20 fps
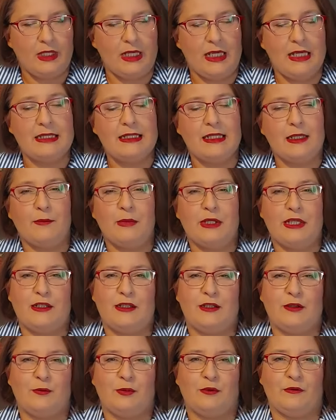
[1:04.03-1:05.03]
As I
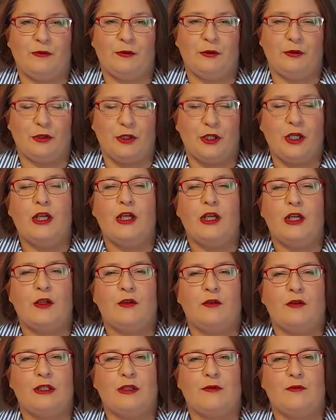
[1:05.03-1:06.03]
mentioned before,
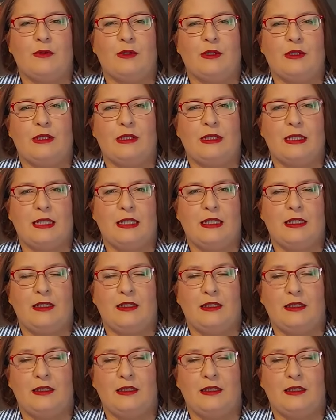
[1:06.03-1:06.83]
Chris was sick.